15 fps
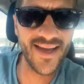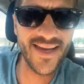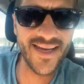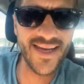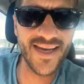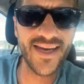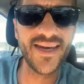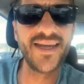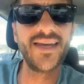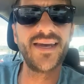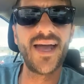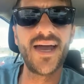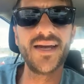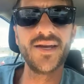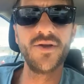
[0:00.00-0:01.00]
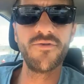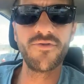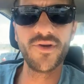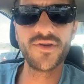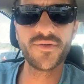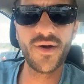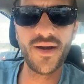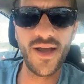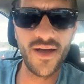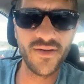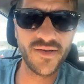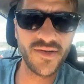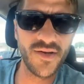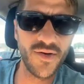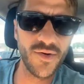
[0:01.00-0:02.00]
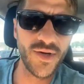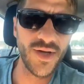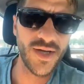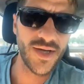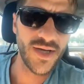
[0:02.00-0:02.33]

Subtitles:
liking, and adding new friends right now. So